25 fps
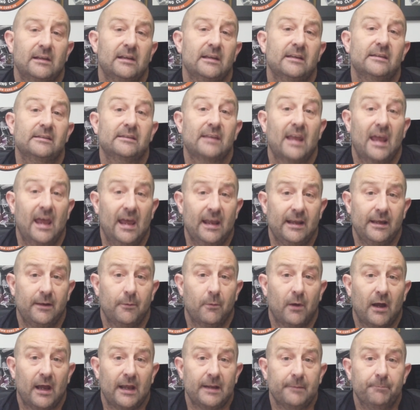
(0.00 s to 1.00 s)
at least
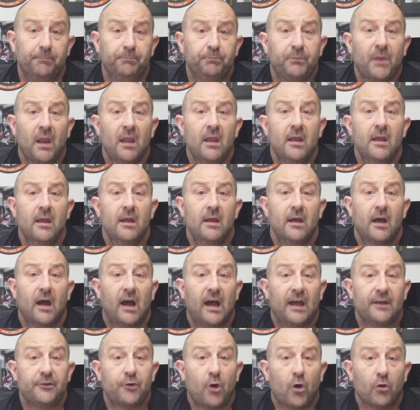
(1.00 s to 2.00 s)
anyway.
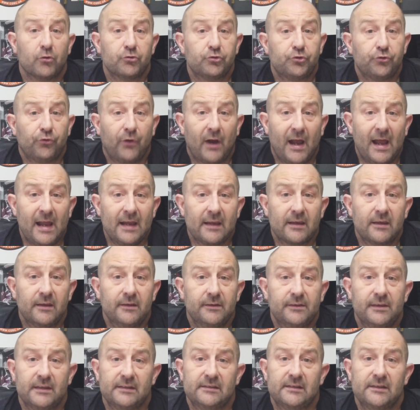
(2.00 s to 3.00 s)
And on track,
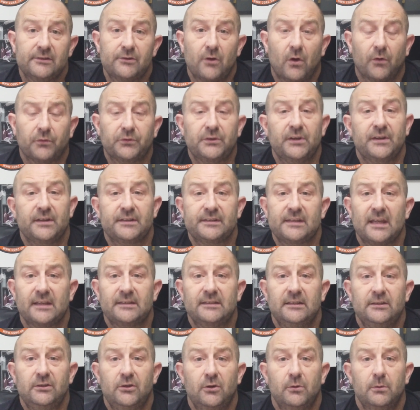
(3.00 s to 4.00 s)
this is often a
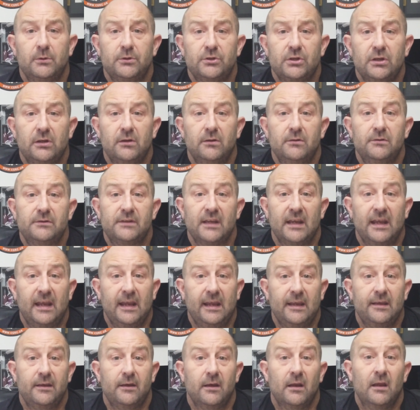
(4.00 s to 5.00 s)
setting you would use
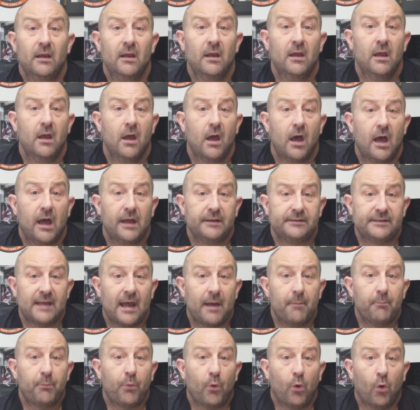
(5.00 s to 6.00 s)
in a
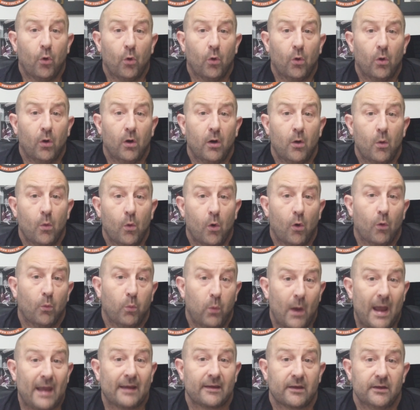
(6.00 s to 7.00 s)
damp or
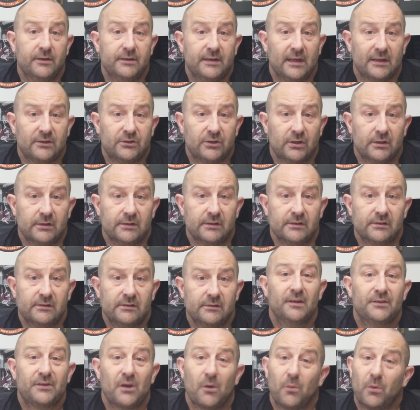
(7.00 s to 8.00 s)
wet conditions.
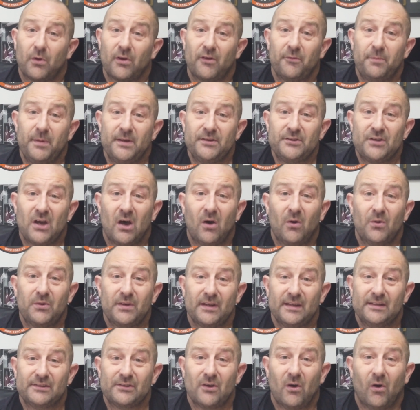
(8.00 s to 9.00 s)
So what I've been told
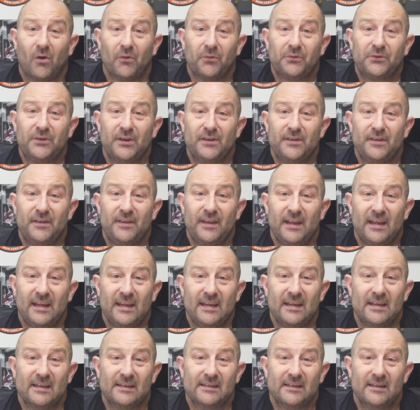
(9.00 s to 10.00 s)
is often
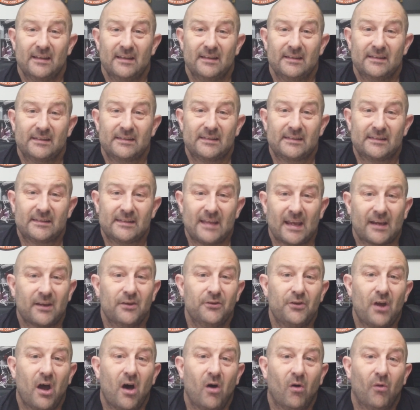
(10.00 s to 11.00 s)
the
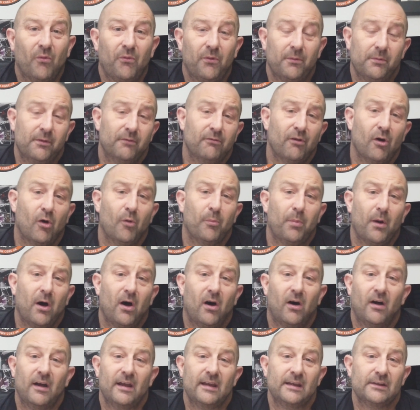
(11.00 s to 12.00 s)
2nd hole from the roll
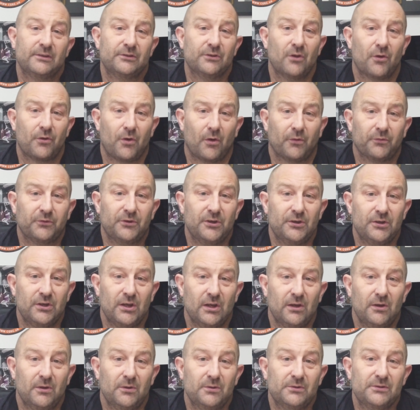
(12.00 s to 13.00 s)
bar is not often
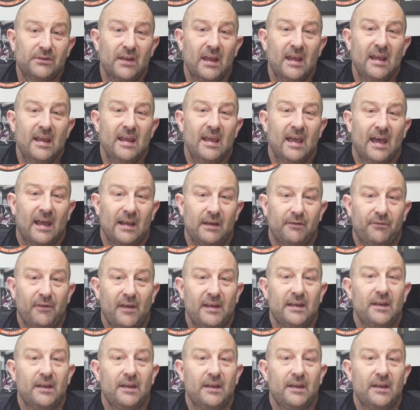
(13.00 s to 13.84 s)
used, and if